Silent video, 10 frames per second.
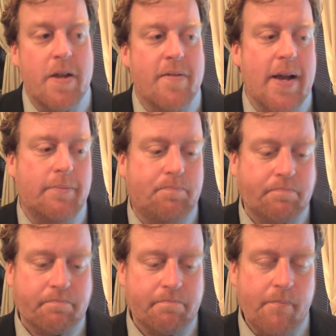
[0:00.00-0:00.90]
me, that
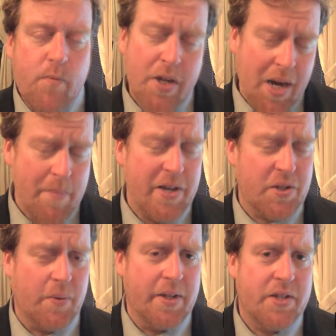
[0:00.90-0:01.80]

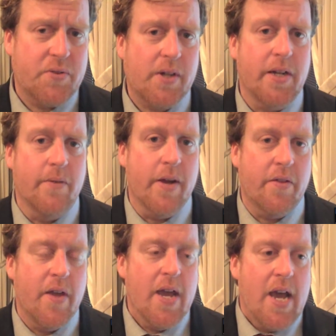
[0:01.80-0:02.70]
companies are really struggling
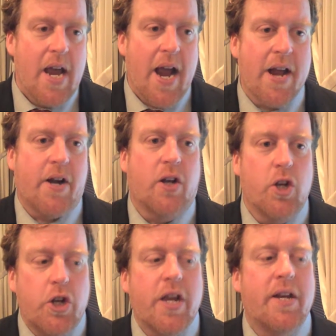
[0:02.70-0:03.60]
with and are
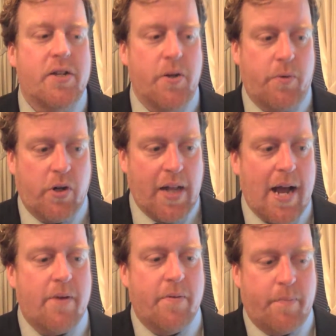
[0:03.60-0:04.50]
looking to
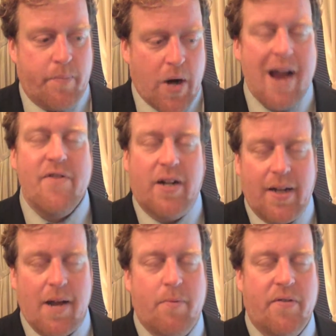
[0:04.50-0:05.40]
private
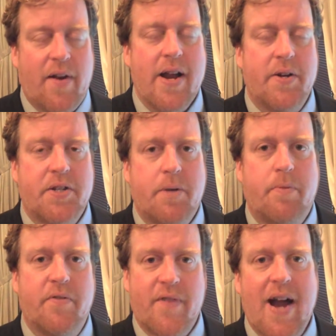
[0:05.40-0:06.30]
cloud providers to
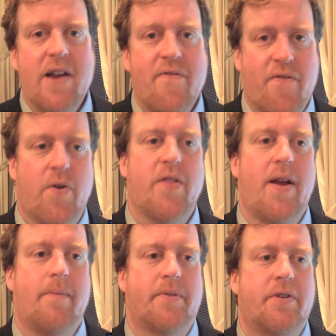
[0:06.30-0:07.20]
provide for
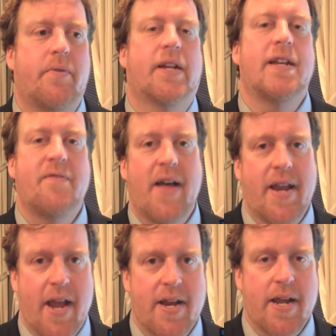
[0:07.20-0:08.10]
them to relieve
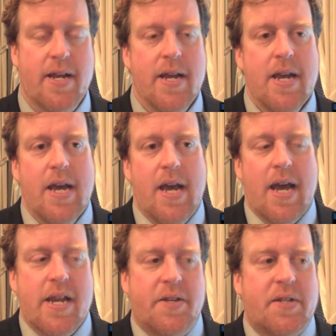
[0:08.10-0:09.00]
that headache.
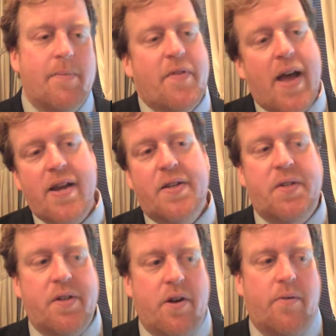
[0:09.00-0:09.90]
And some of that
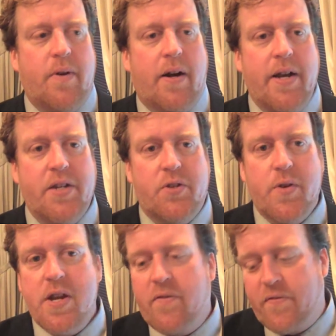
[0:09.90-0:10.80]
is, our
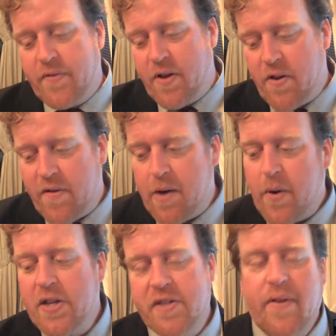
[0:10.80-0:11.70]
history of
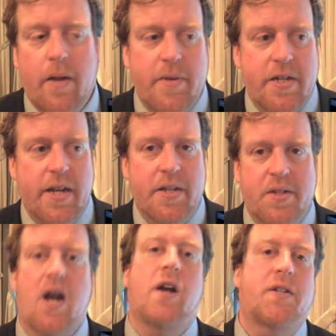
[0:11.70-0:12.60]
enterprise development against
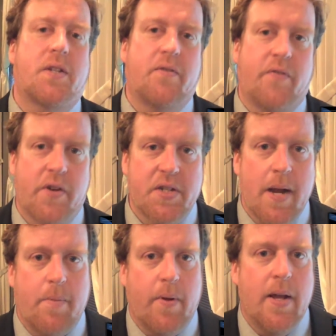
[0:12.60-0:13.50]
SOX, for
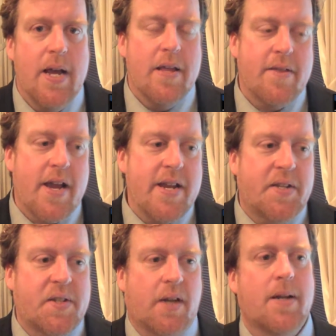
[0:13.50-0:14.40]
example, that it
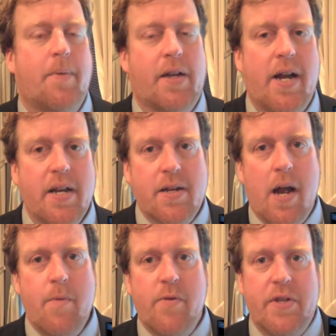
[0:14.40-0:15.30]
sucked up a lot of
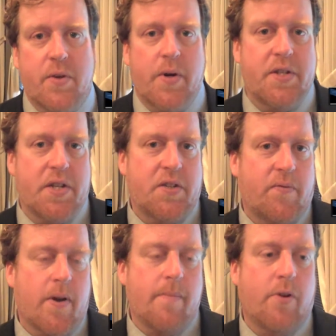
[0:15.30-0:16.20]
time and resources
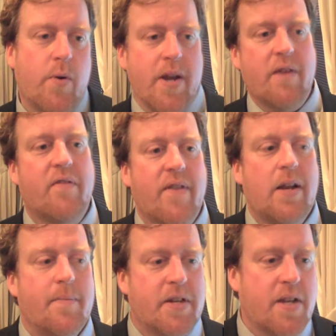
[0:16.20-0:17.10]
from creative
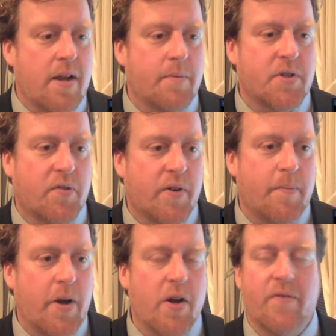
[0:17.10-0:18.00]
development teams over a
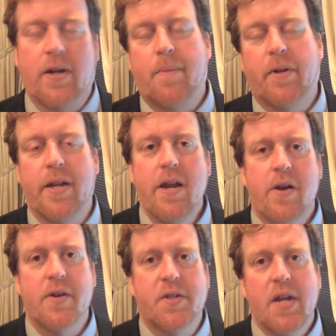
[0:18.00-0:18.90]
period of a couple of
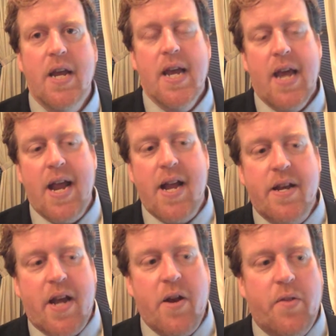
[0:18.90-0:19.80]
years.
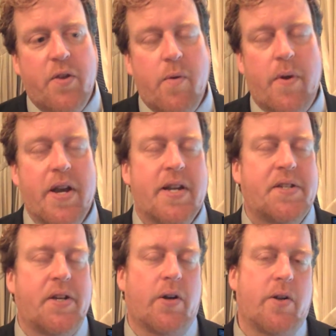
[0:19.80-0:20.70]
And I don't think we want to
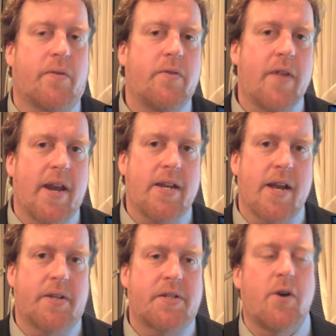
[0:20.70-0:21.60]
necessarily go through that
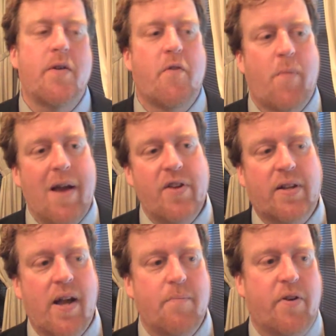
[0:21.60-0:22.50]
again. So if a private
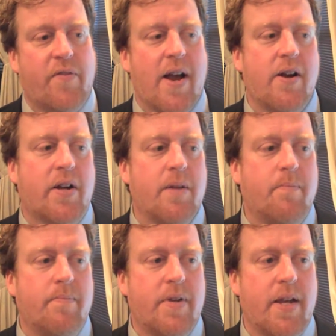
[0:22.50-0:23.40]
cloud provider
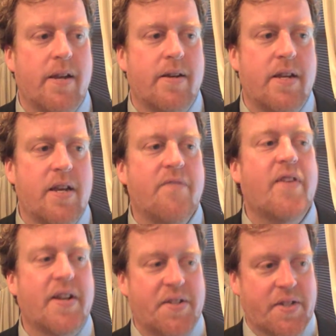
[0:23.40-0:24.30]
can give
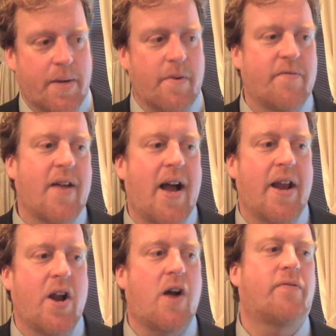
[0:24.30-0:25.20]
us some of
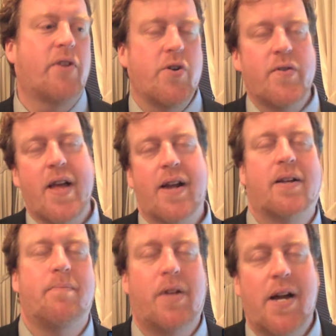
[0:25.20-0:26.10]
that and offload that
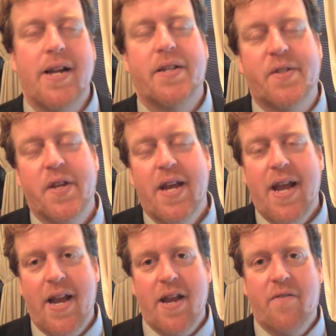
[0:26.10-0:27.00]
compliance
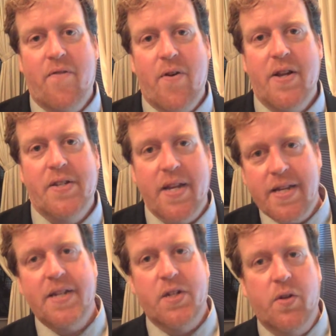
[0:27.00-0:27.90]
headache for us, I
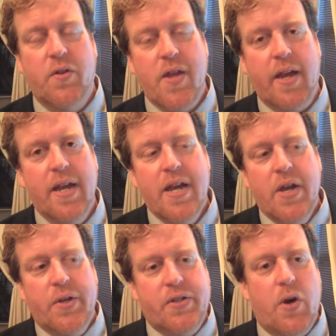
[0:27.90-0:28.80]
think that's a good thing.
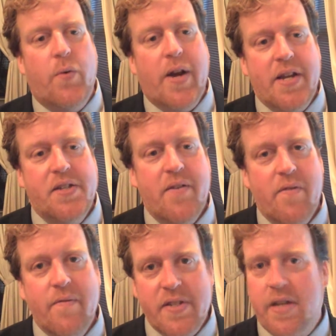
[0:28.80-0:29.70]
So what I see
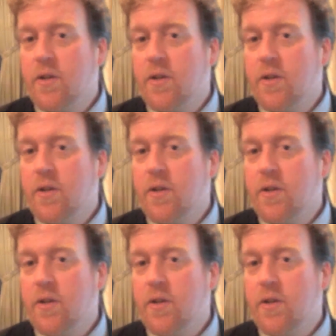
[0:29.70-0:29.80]
from Visi